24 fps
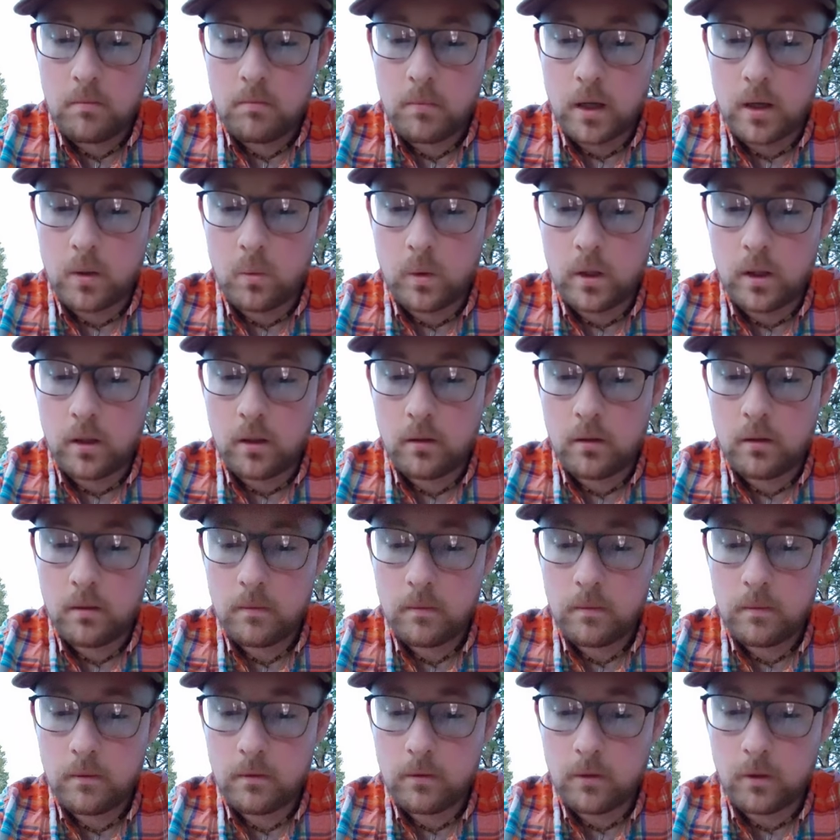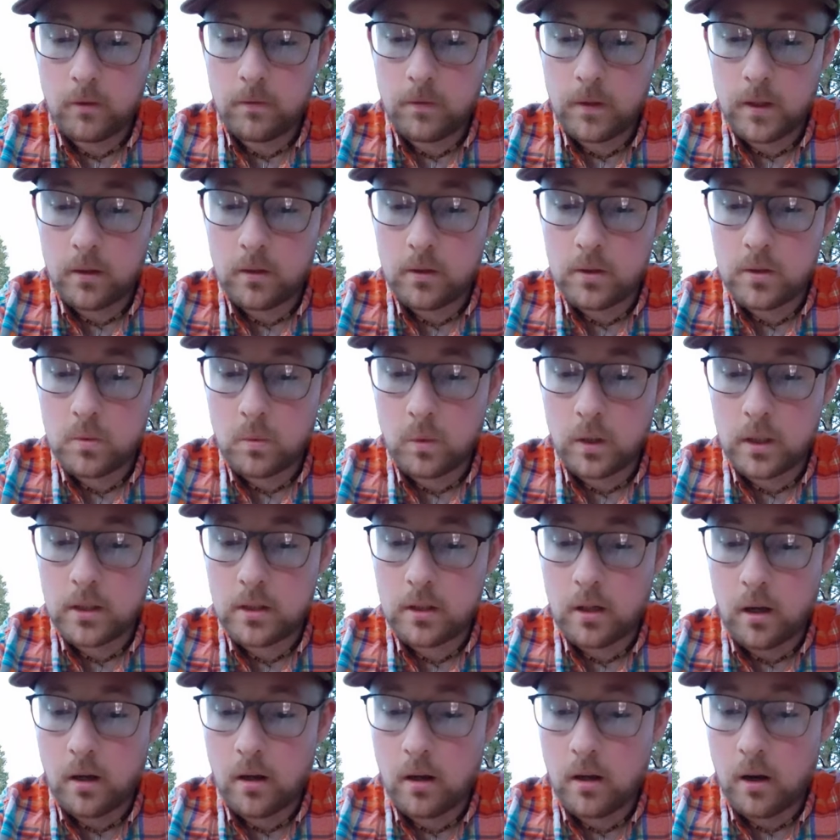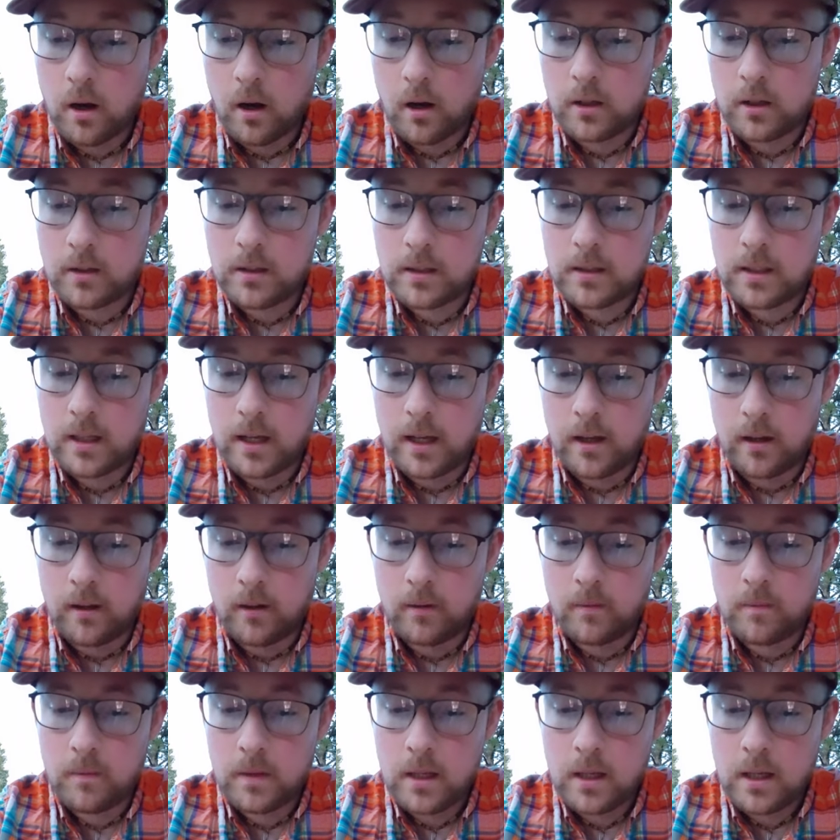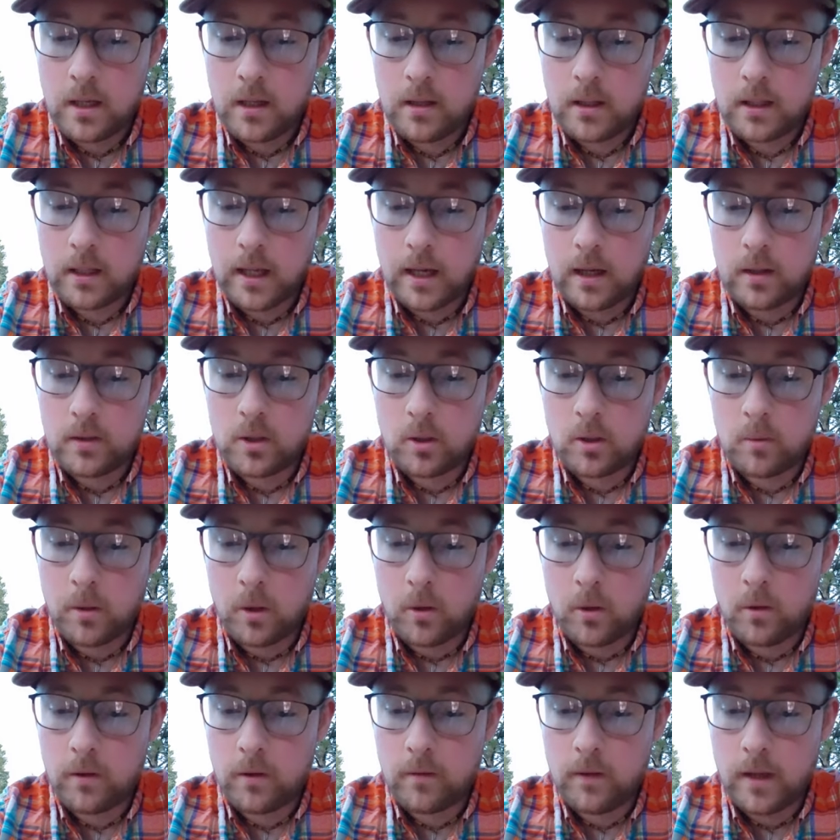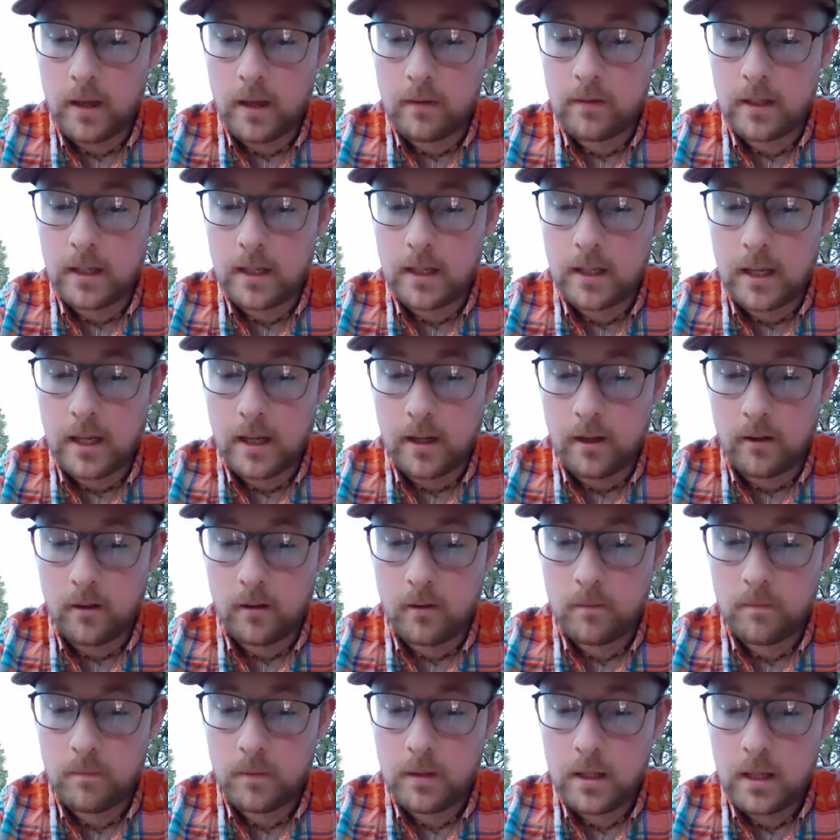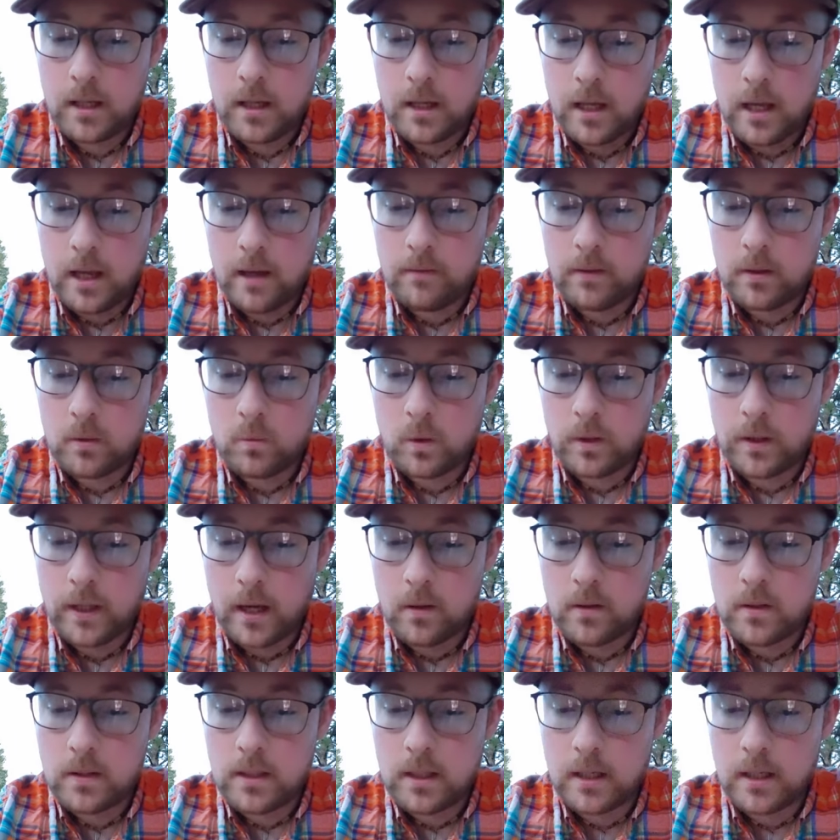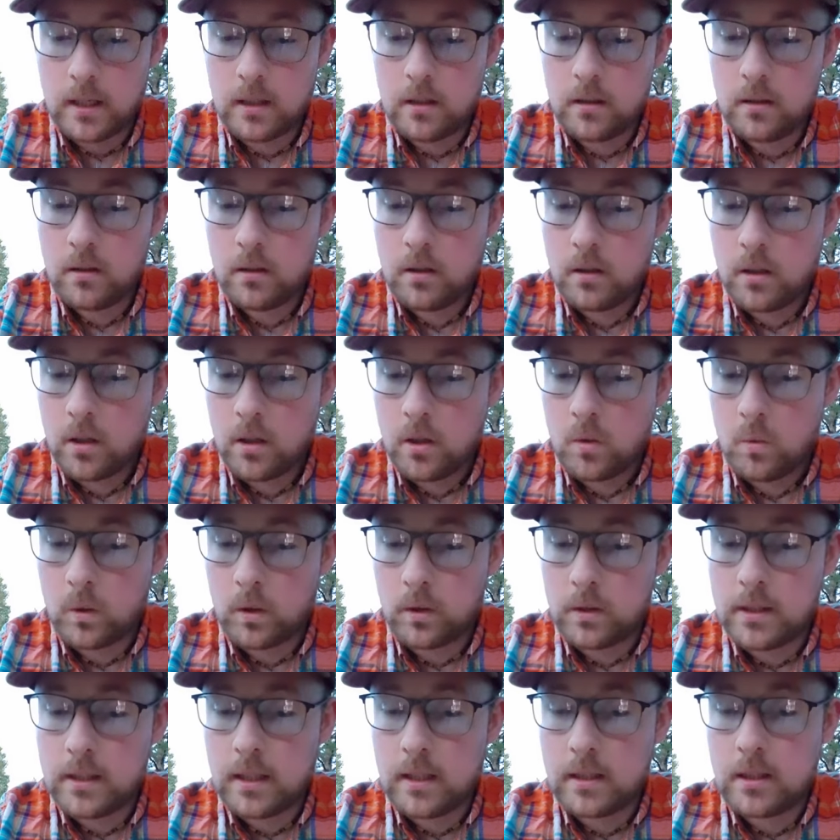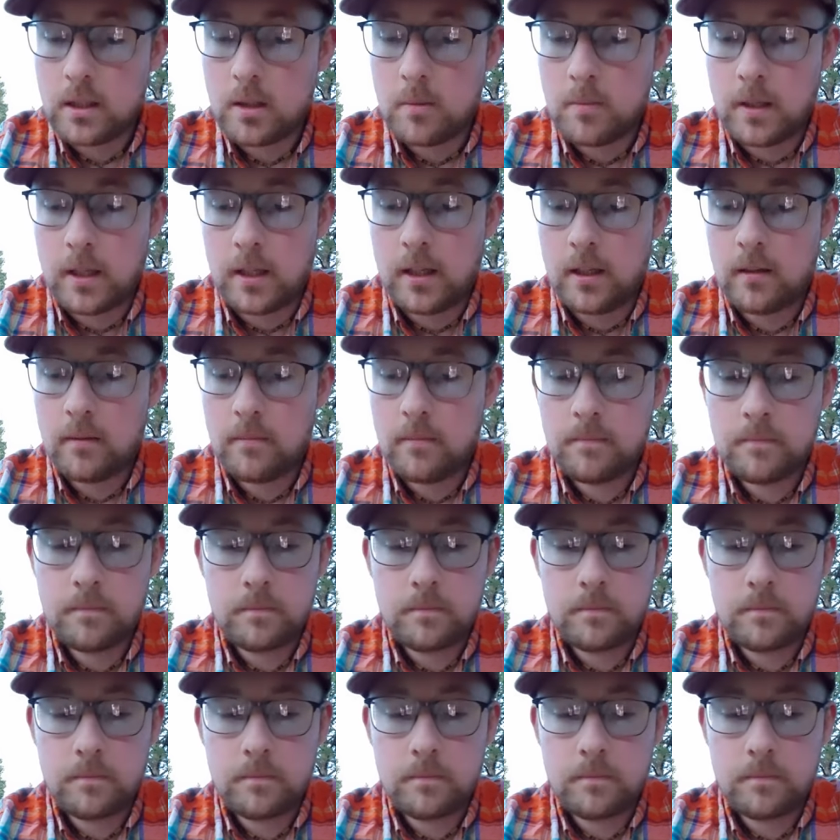My will fulfills what's hard to tell, the counsel both of heaven and hell. Heaven without sin willed sin to be,